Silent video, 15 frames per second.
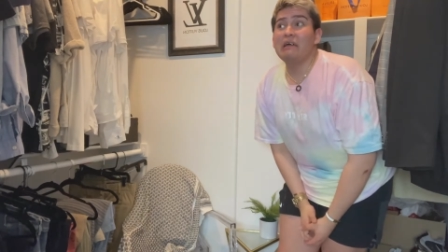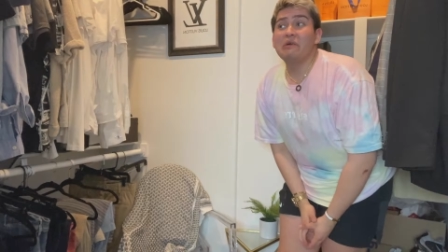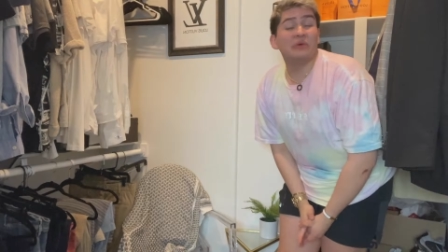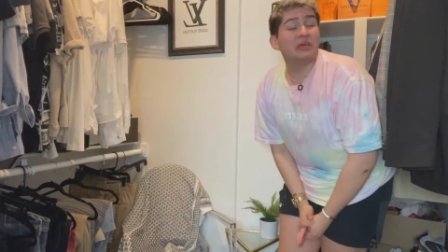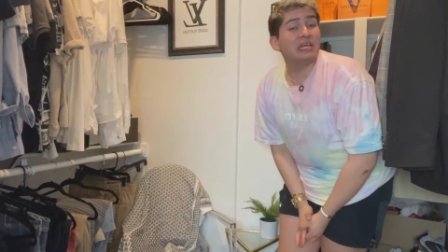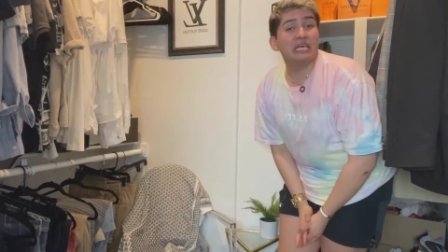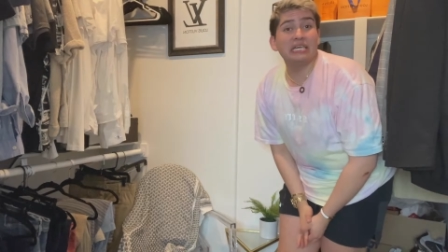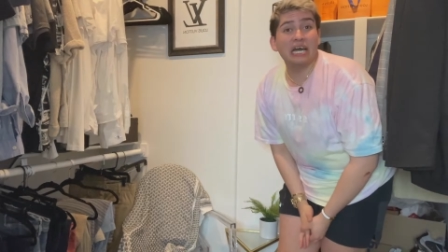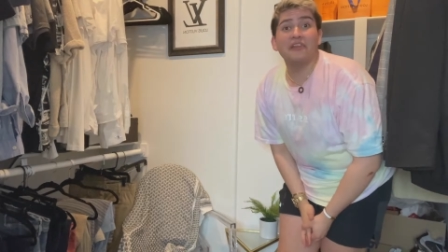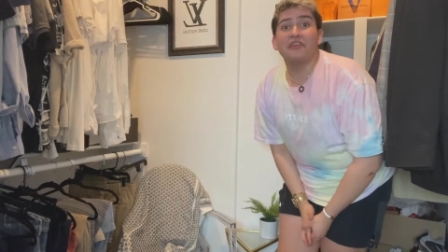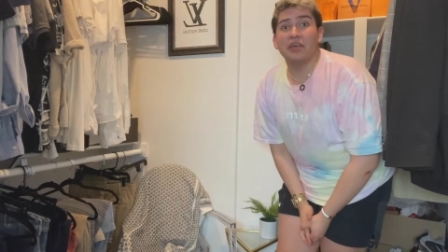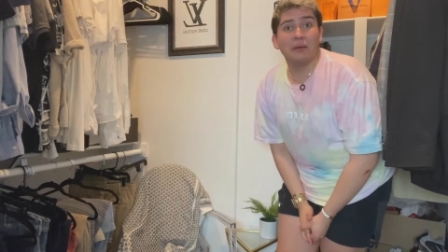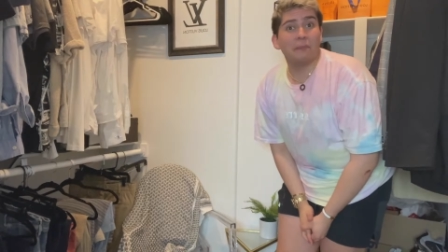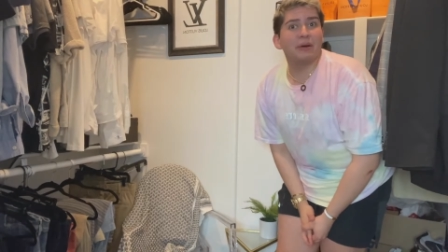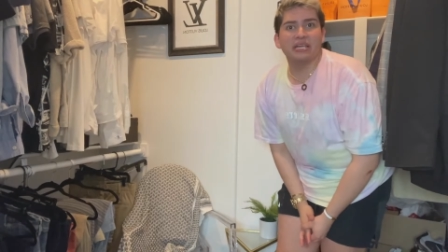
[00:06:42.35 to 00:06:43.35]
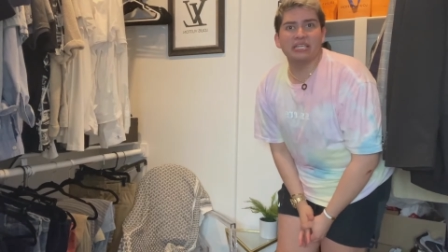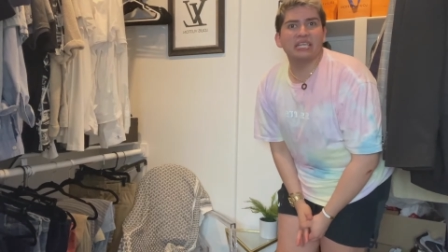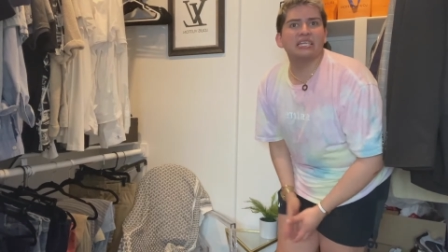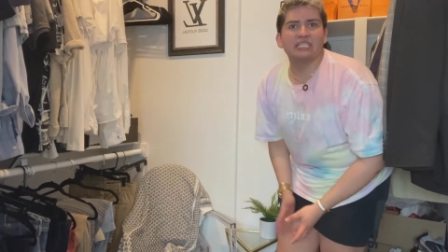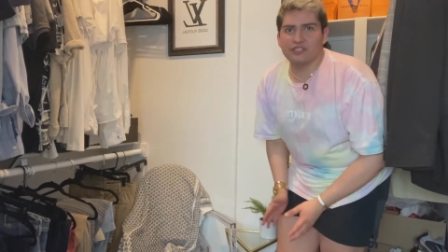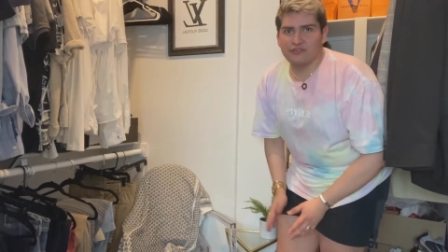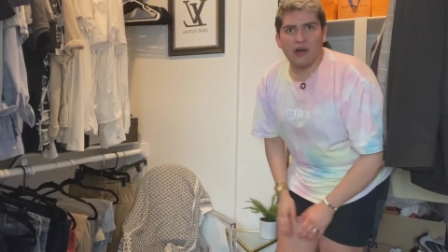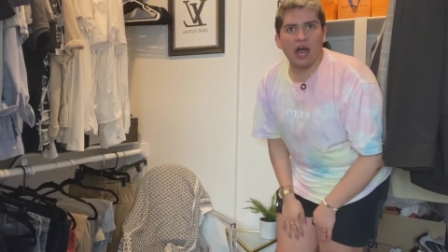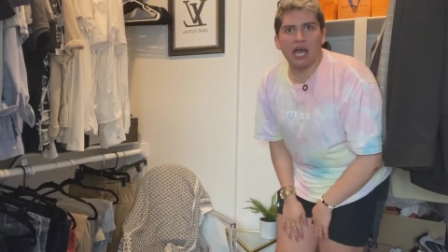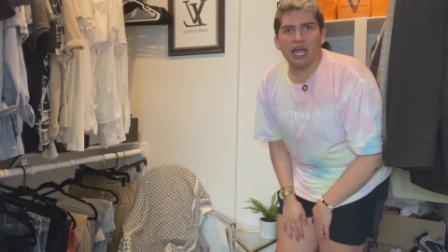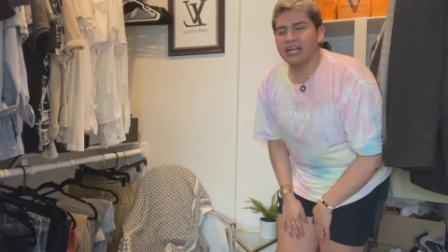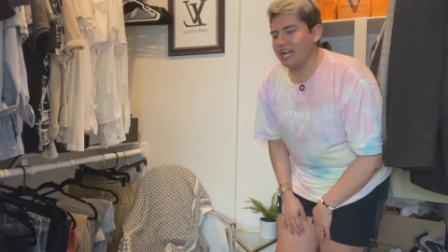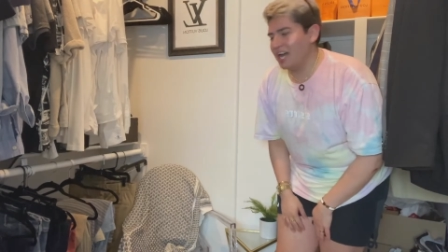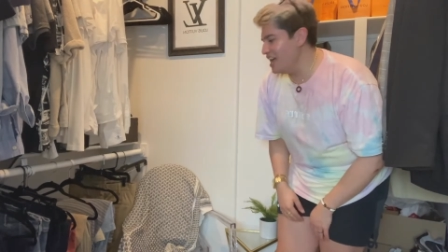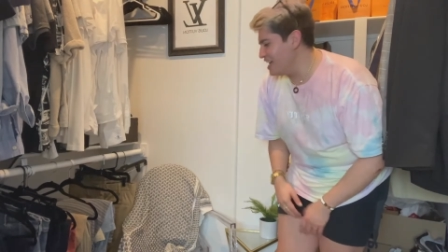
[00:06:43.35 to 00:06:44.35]
really nothing, but that's
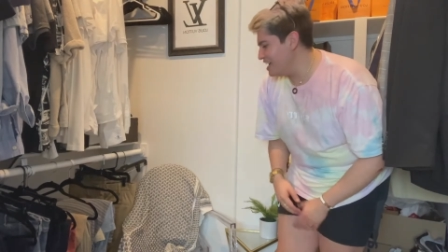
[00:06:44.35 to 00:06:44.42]
fine.